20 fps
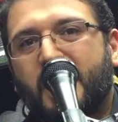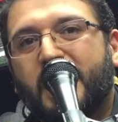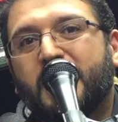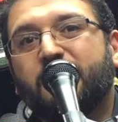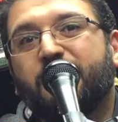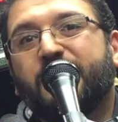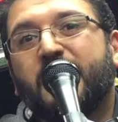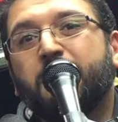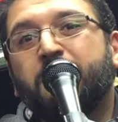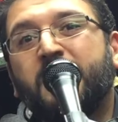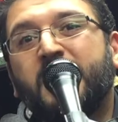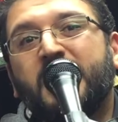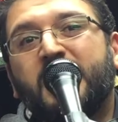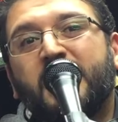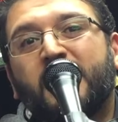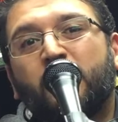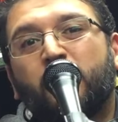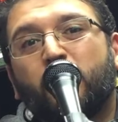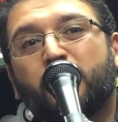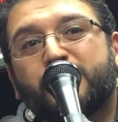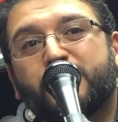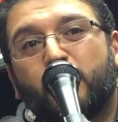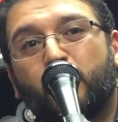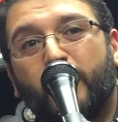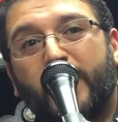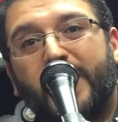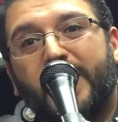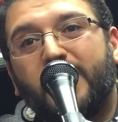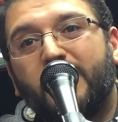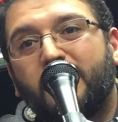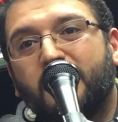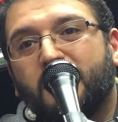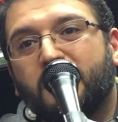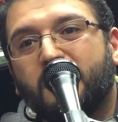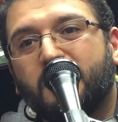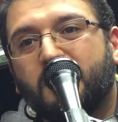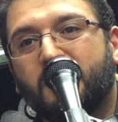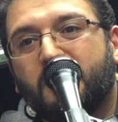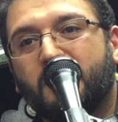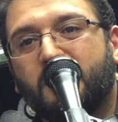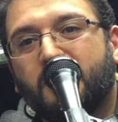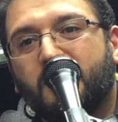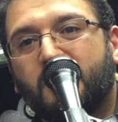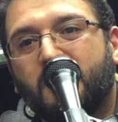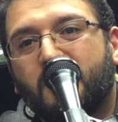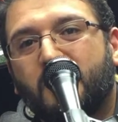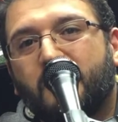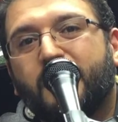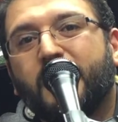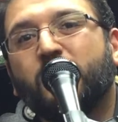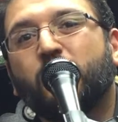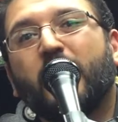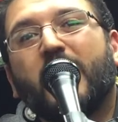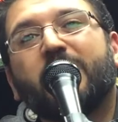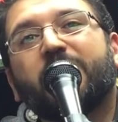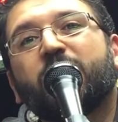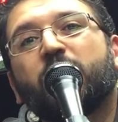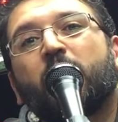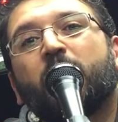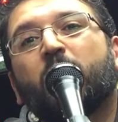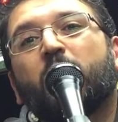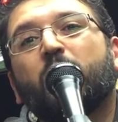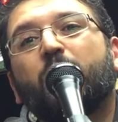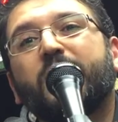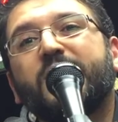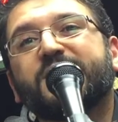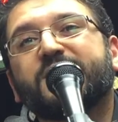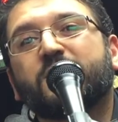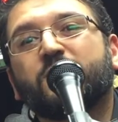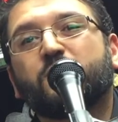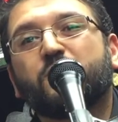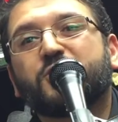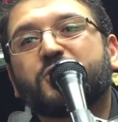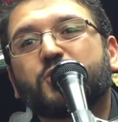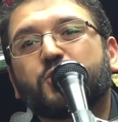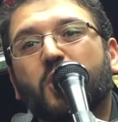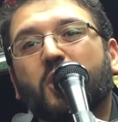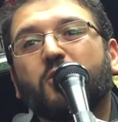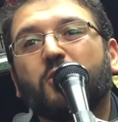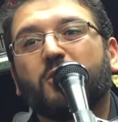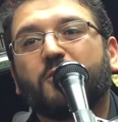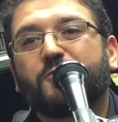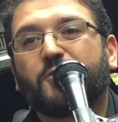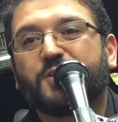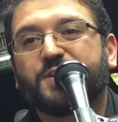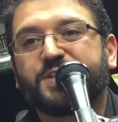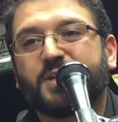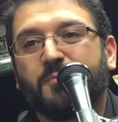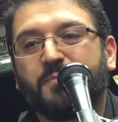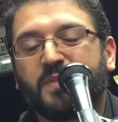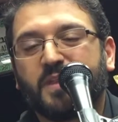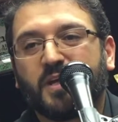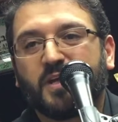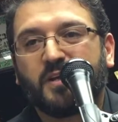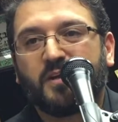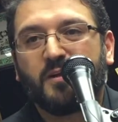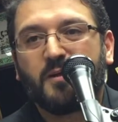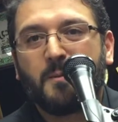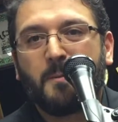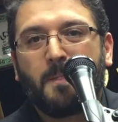And if the meaning goes away, then you have no more reason to struggle for something.